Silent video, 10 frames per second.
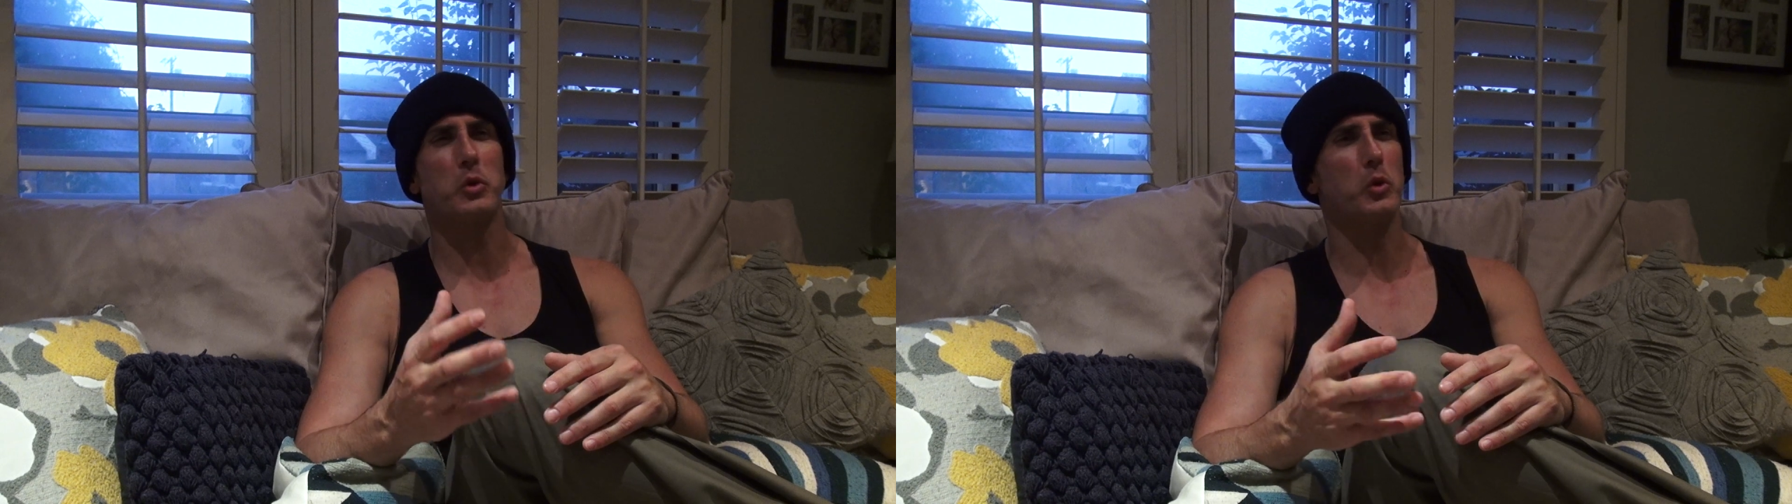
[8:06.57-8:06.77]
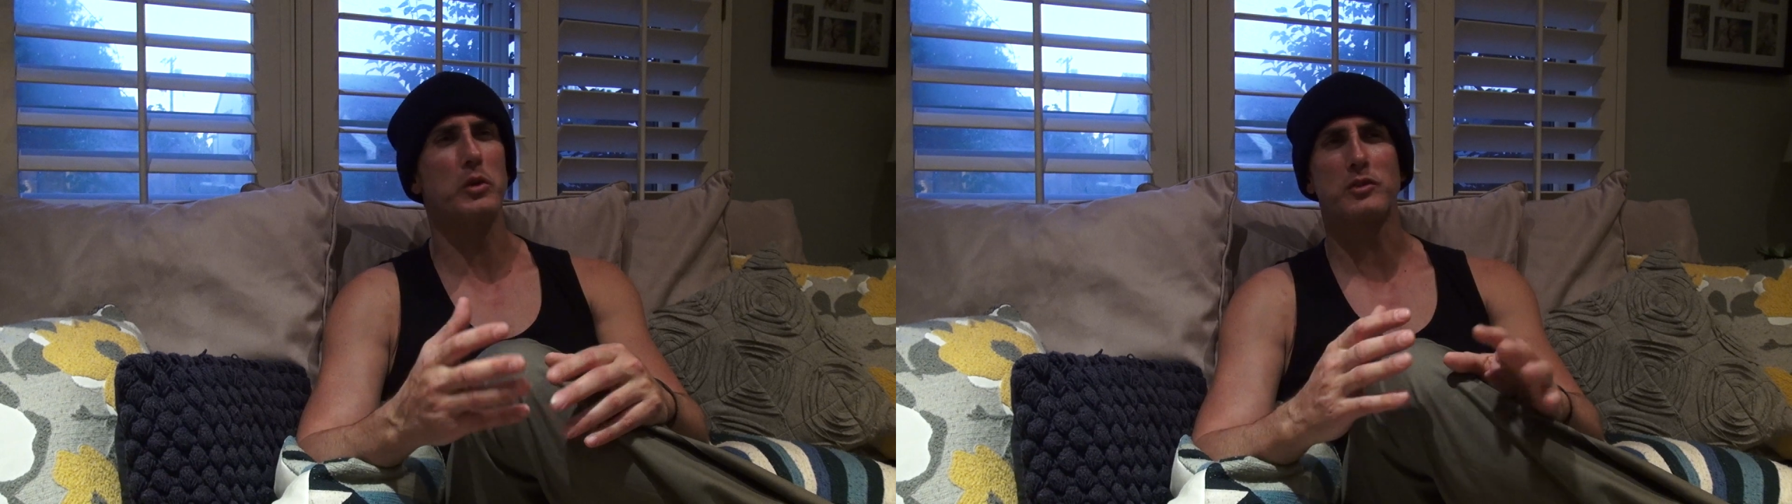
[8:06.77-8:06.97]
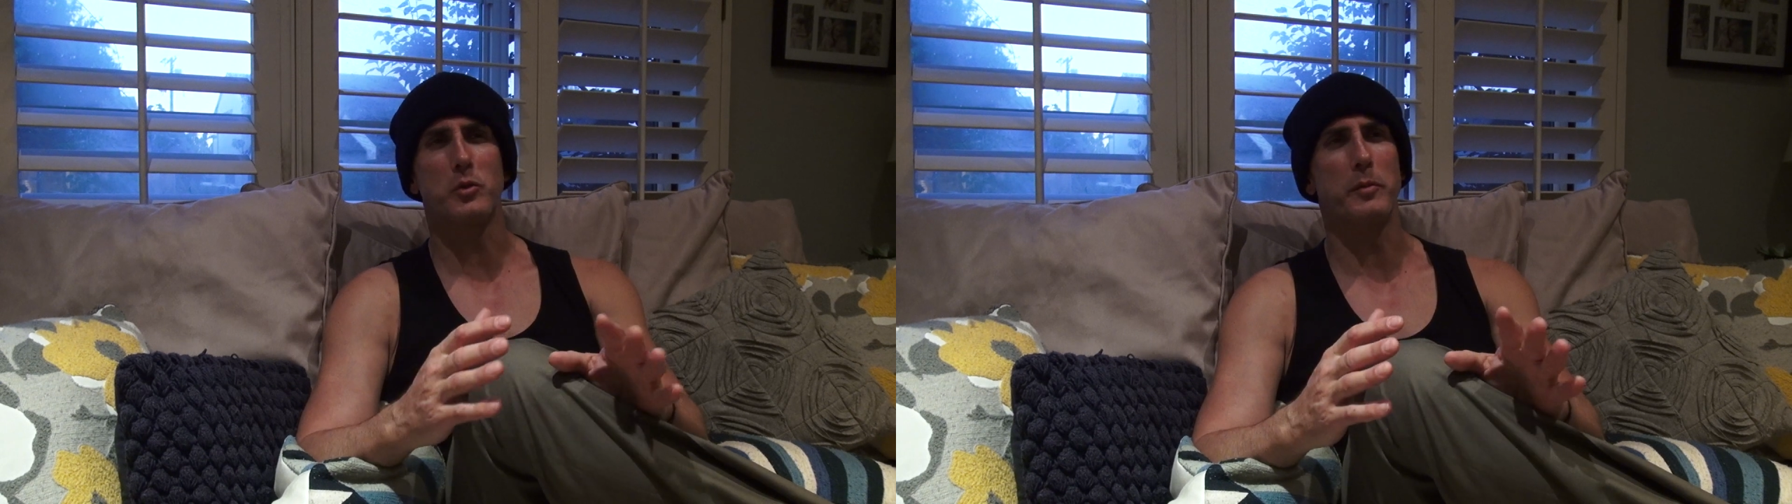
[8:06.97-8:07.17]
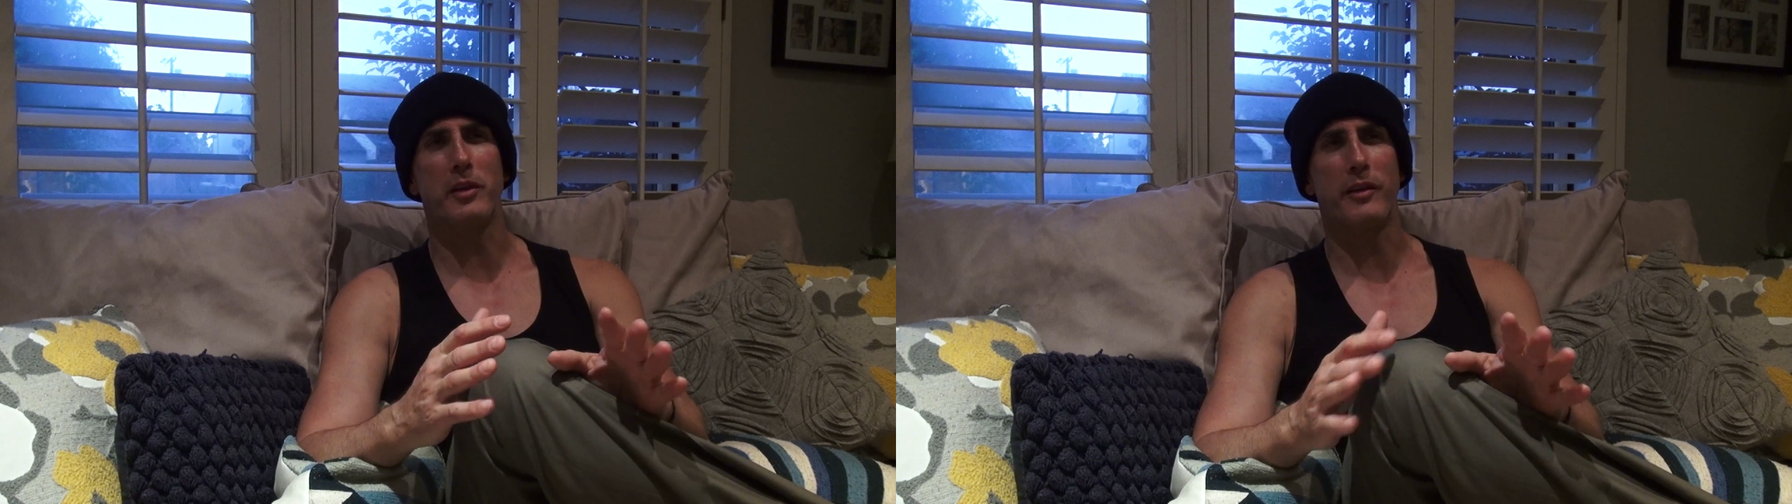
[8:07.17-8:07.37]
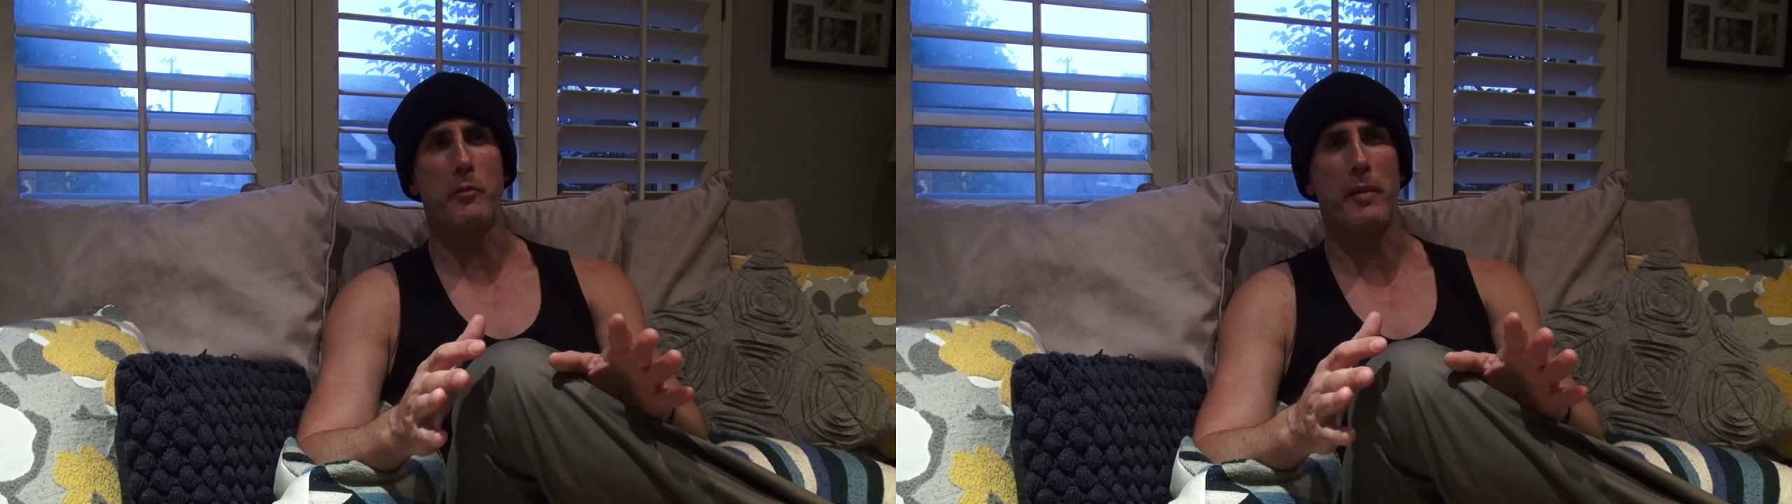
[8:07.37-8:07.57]
coolest woman
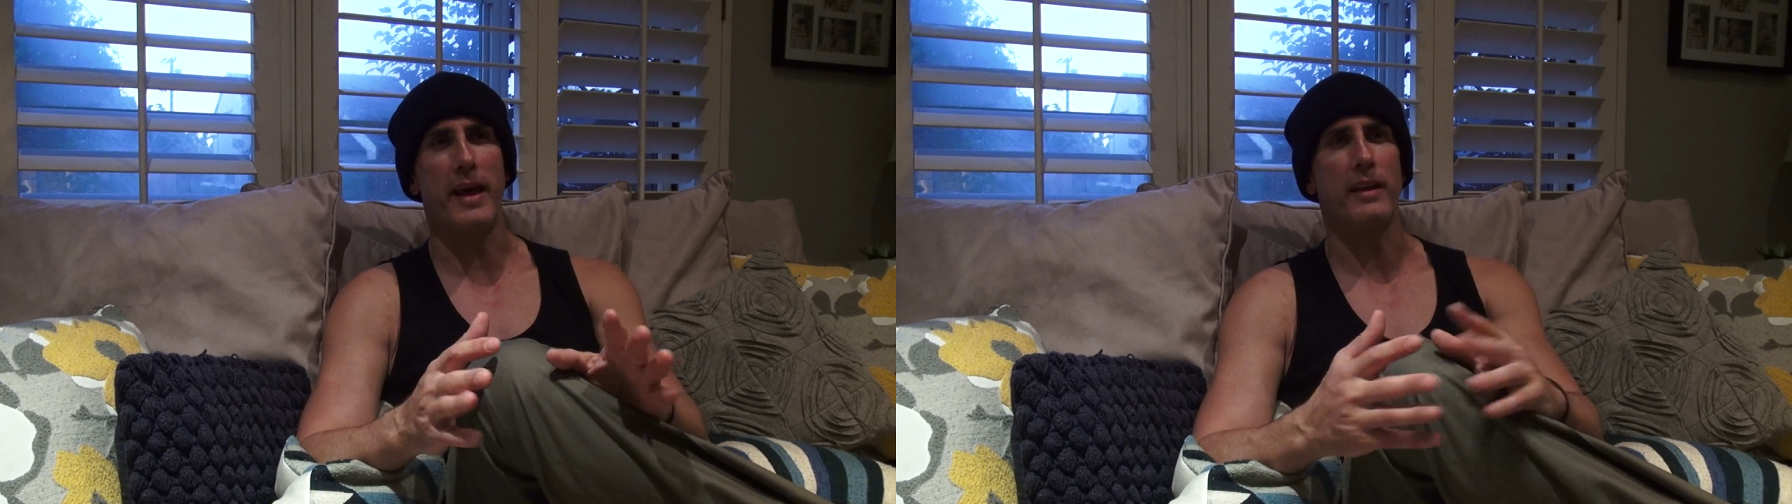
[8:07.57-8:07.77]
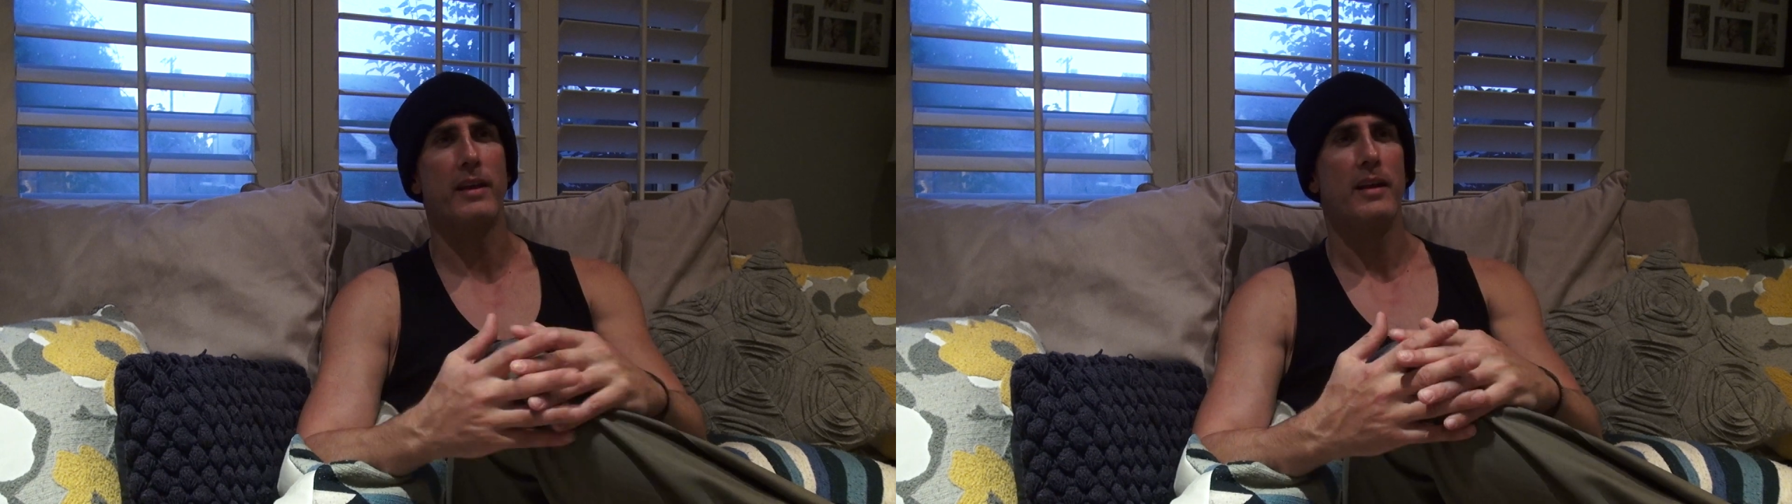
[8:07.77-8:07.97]
you'd ever met.